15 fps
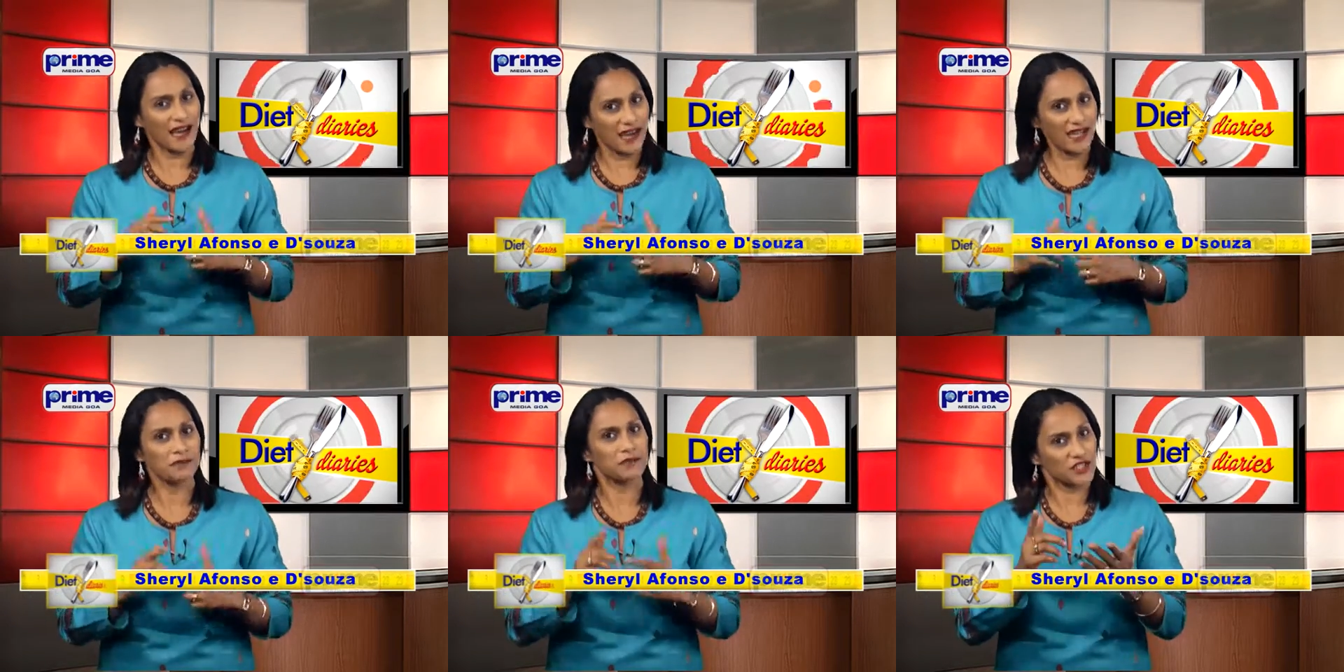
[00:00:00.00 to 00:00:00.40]

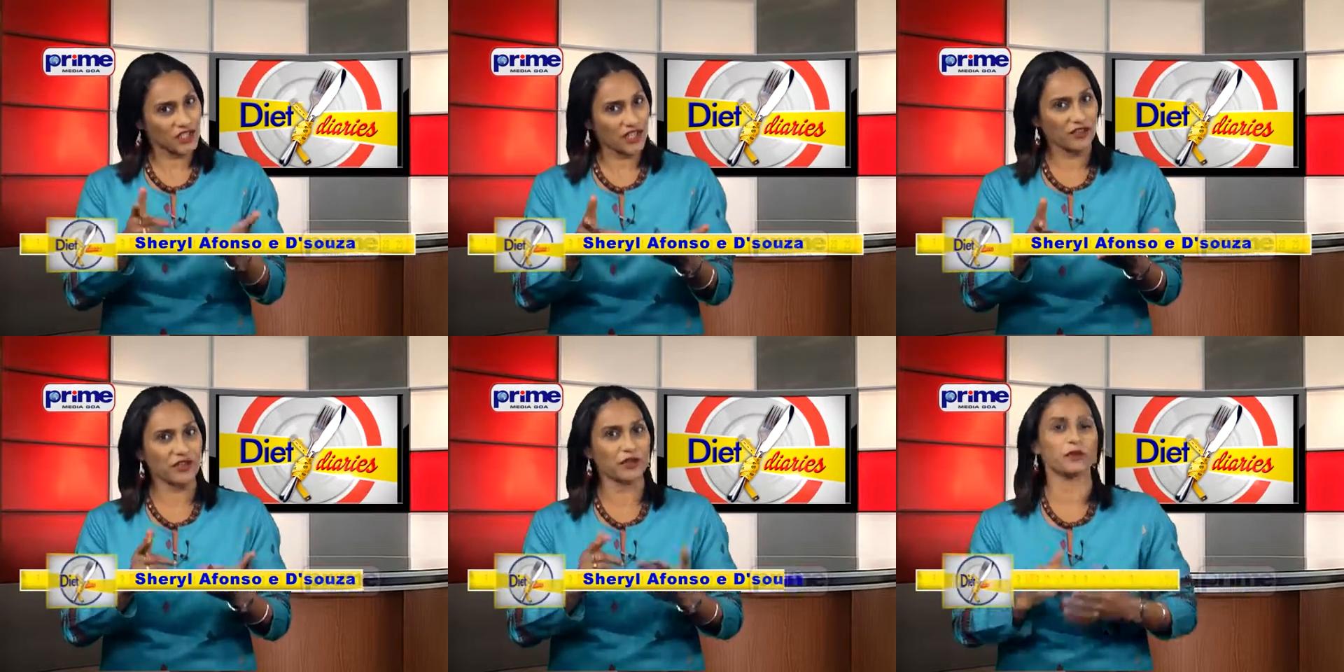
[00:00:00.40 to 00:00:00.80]
I'll be
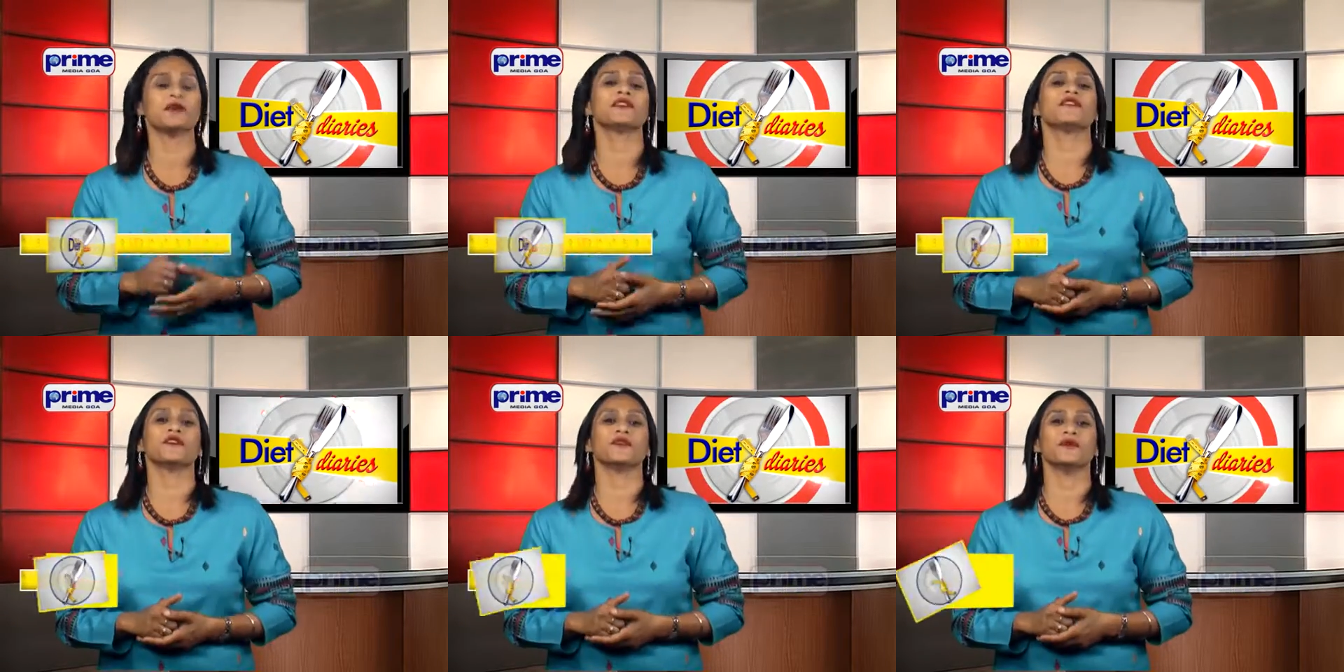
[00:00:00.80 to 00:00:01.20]
sharing
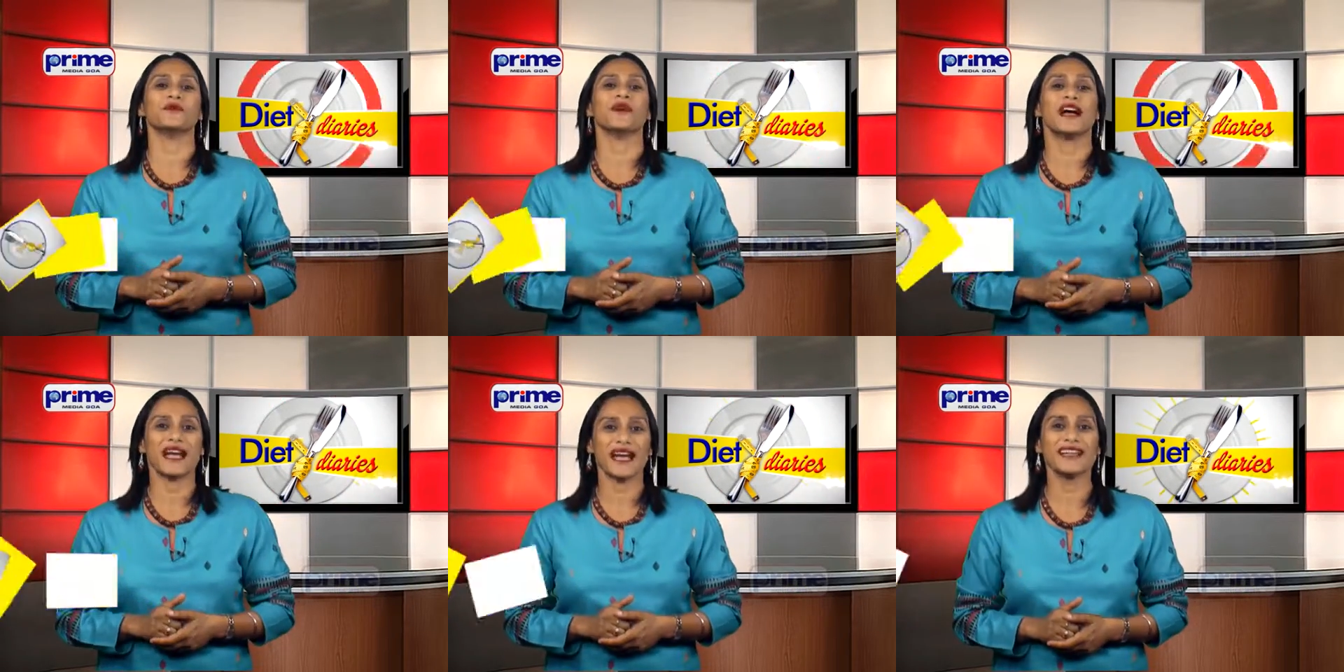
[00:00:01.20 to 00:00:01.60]
with
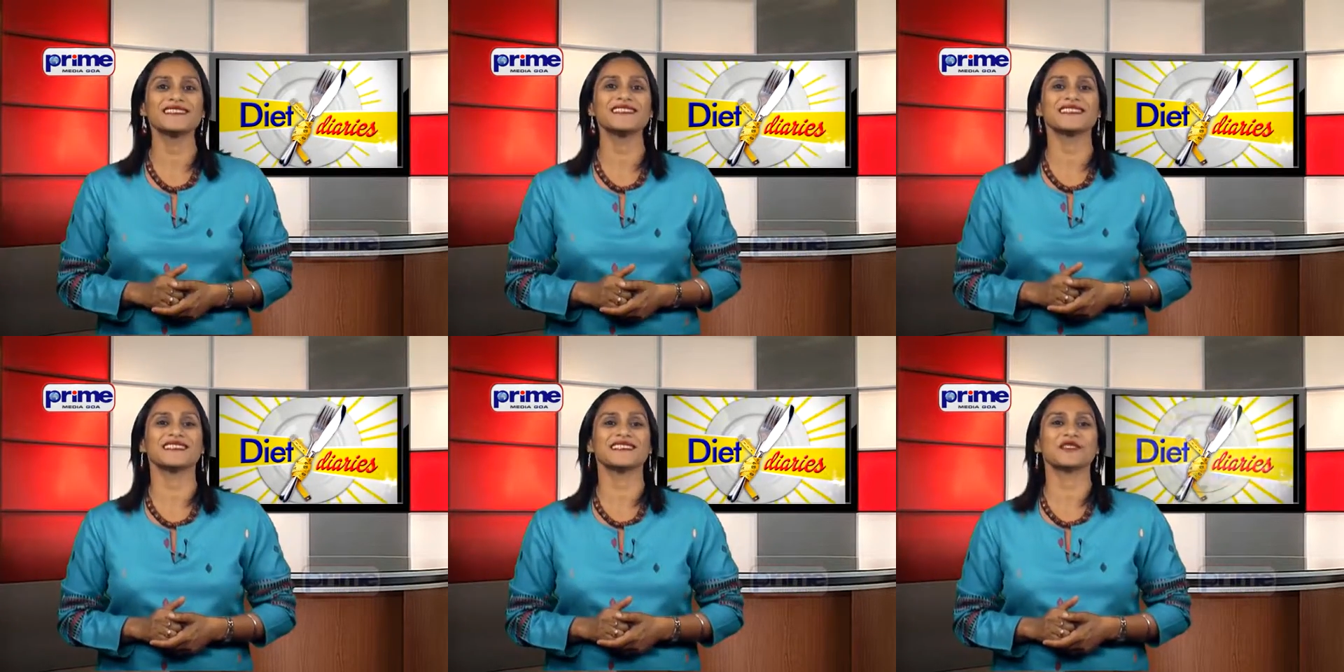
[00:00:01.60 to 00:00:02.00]
you
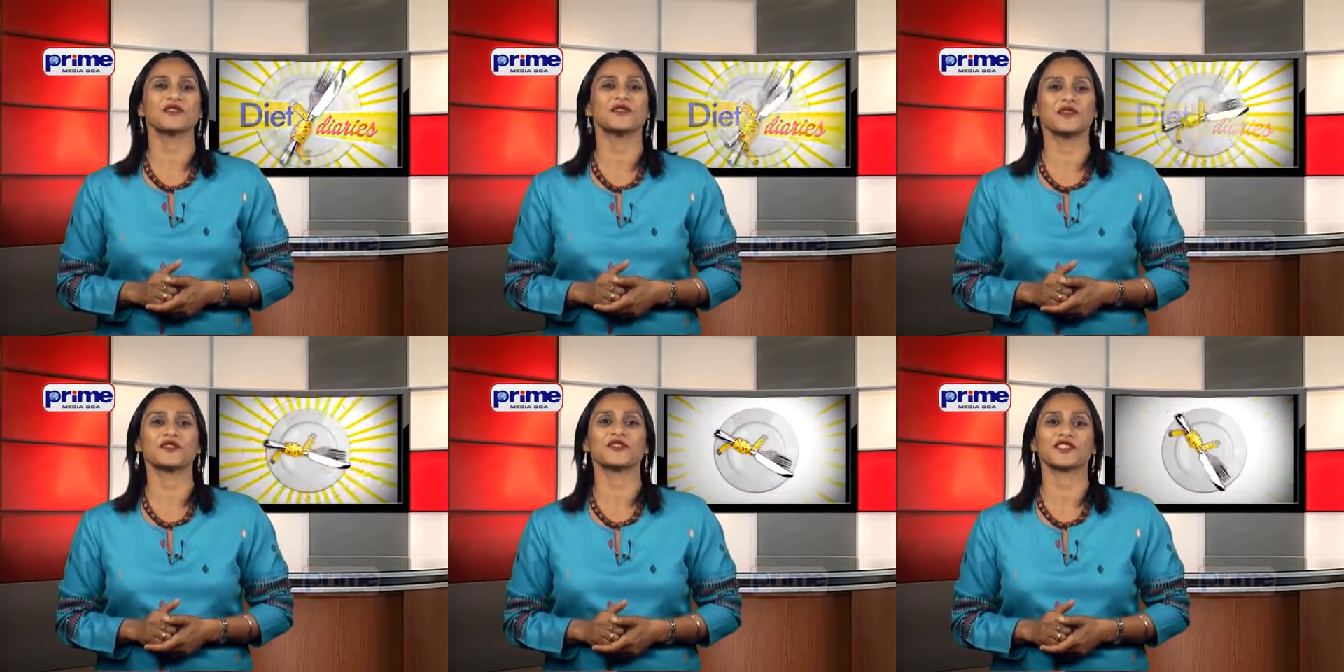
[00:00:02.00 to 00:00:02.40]
answers to
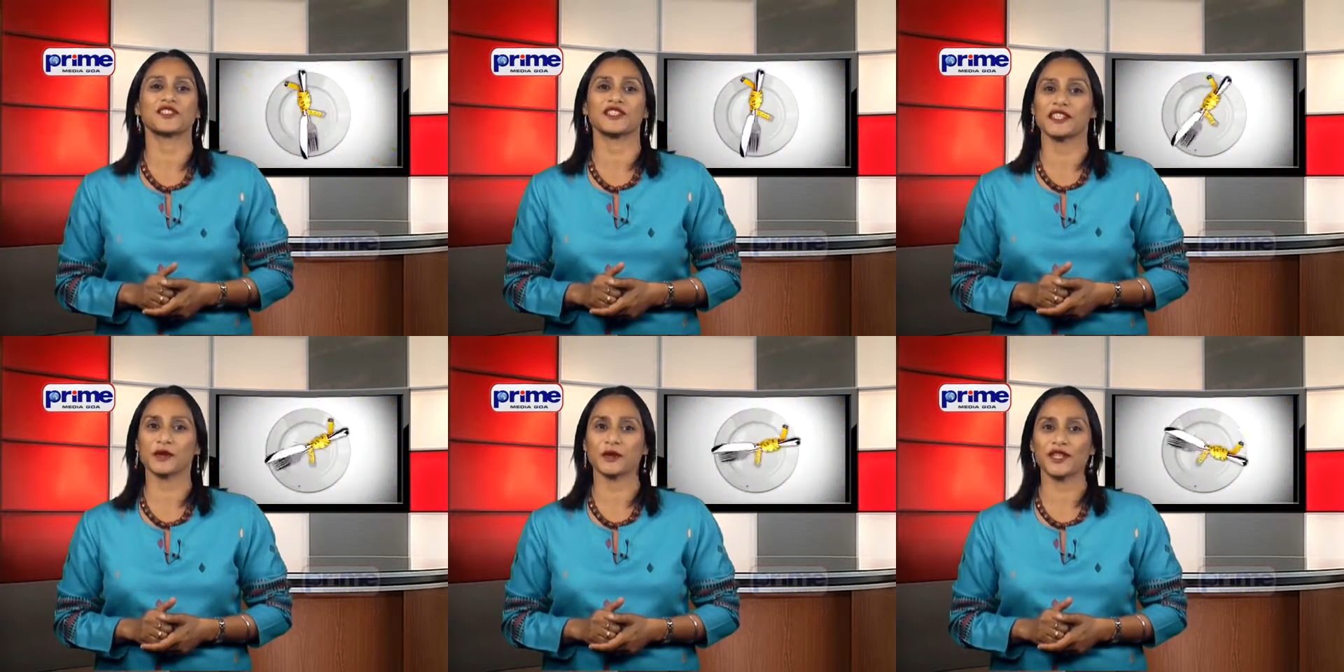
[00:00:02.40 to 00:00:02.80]

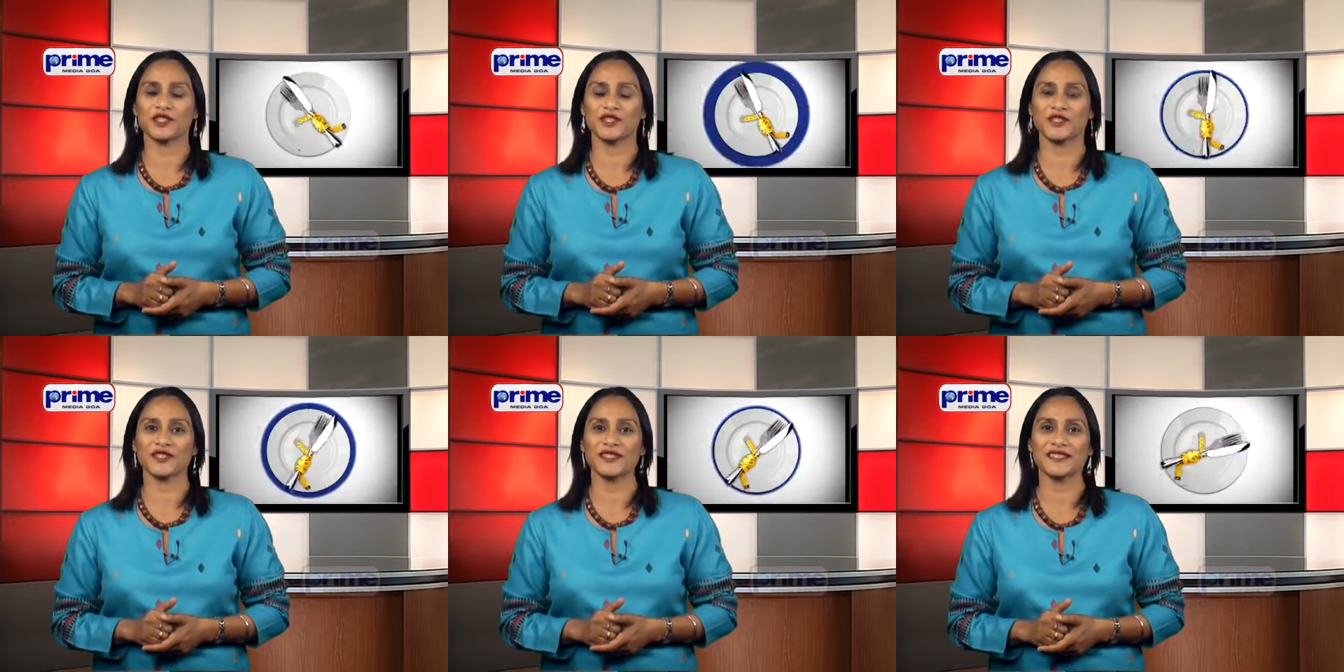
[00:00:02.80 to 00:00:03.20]
nutritional
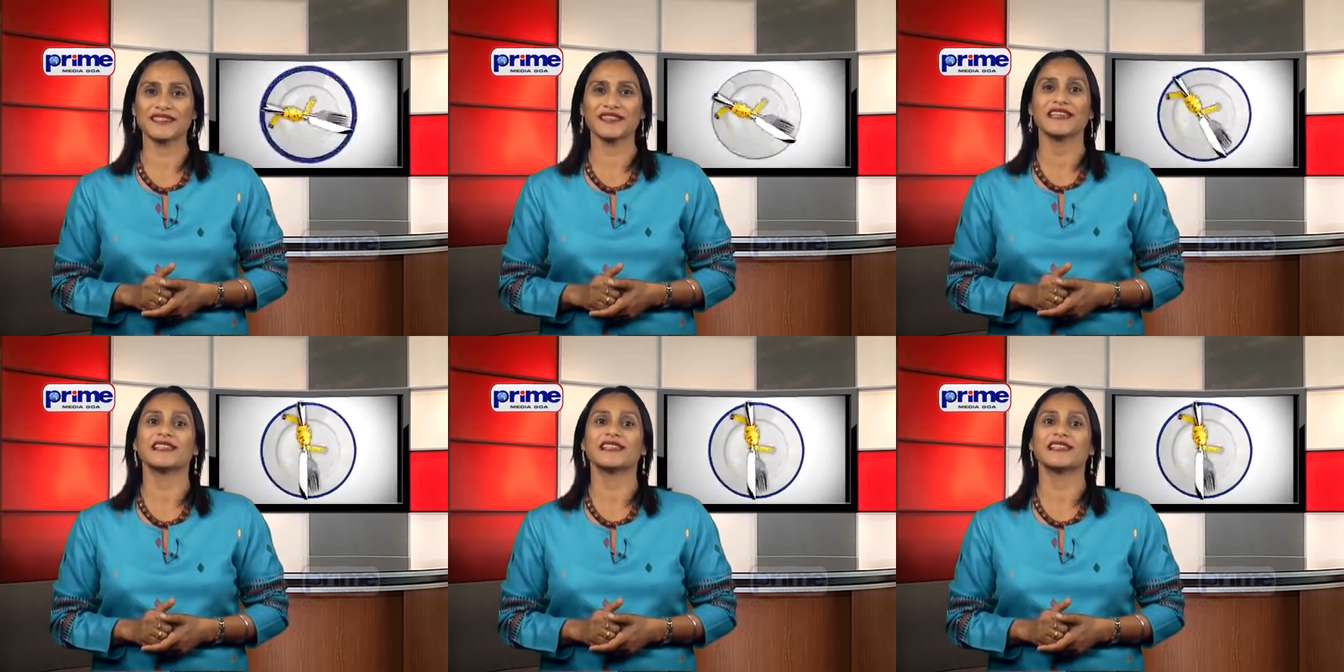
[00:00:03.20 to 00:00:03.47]
questions